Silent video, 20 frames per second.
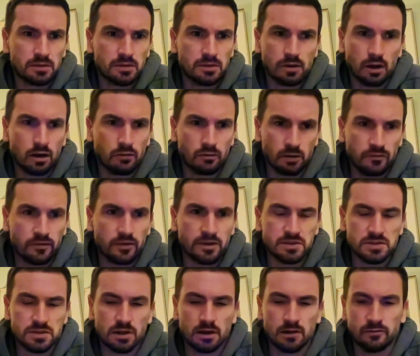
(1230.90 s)
horrific
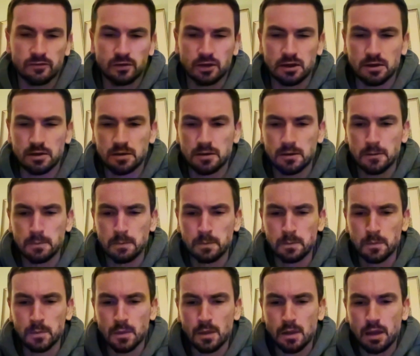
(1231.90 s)
stuff. And
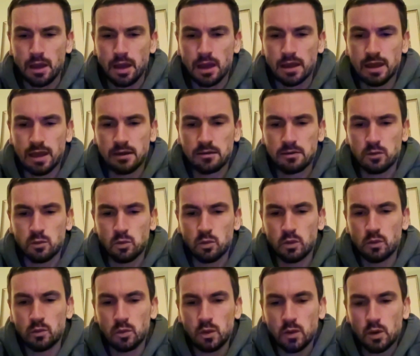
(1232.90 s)

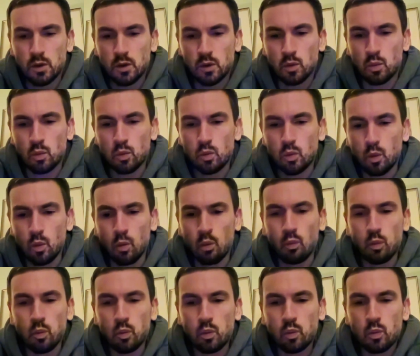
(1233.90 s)
again,
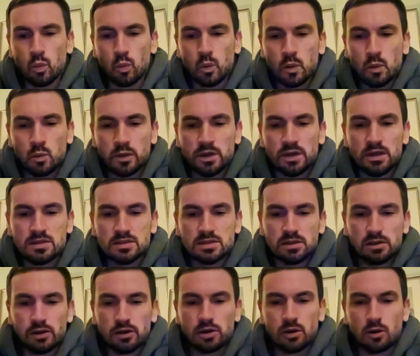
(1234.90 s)
we need to
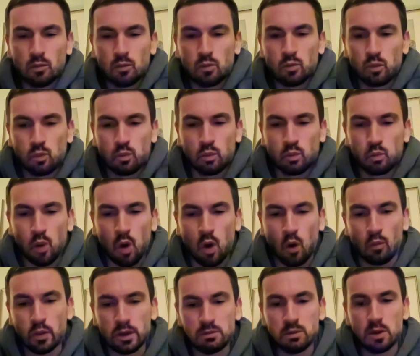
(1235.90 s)
look at what
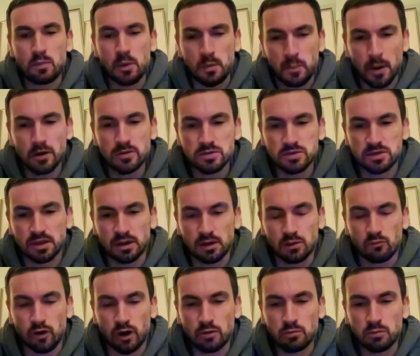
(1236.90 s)
we were proposing,
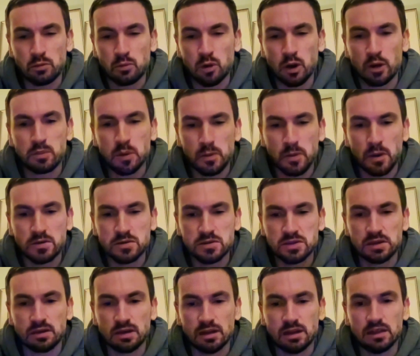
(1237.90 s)
right? We weren't
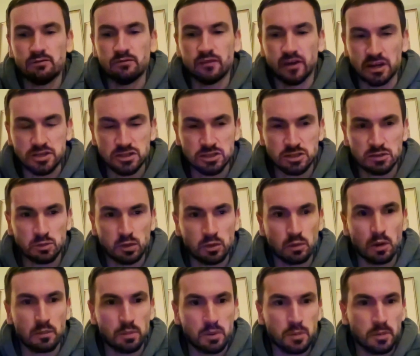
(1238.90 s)
proposing an invasion. We
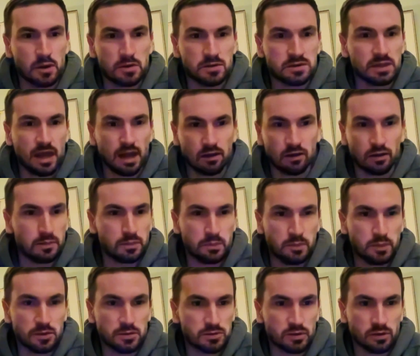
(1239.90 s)
weren't proposing Allied
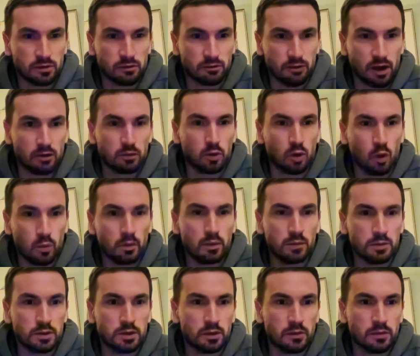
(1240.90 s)
boots on the ground. All we
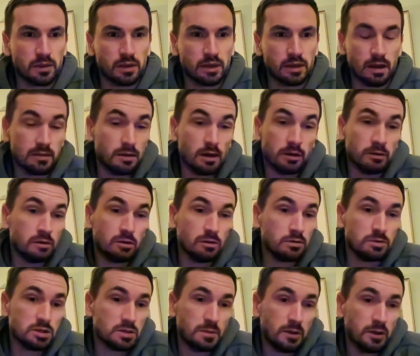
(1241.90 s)
were doing,
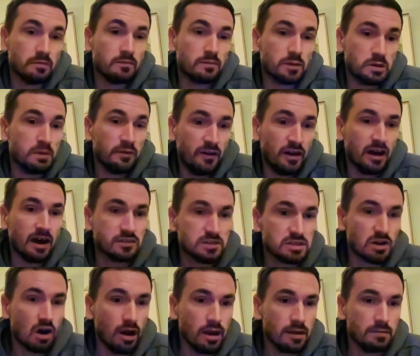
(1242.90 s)
and to be fair, at the
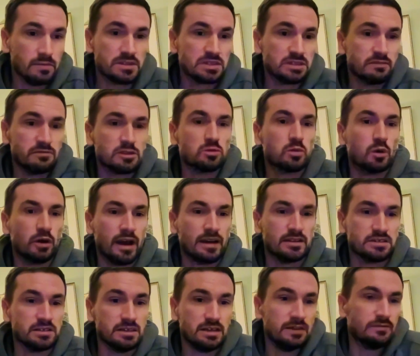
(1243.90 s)
time, the Syrians weren't
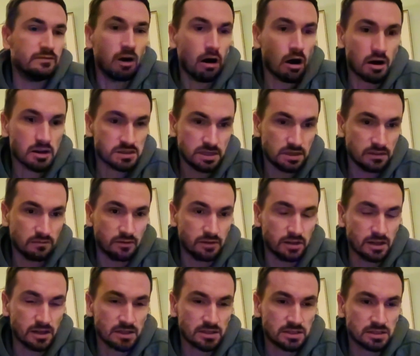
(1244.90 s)
actually even asking for
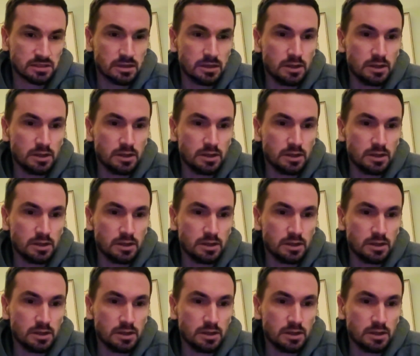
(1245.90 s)
this.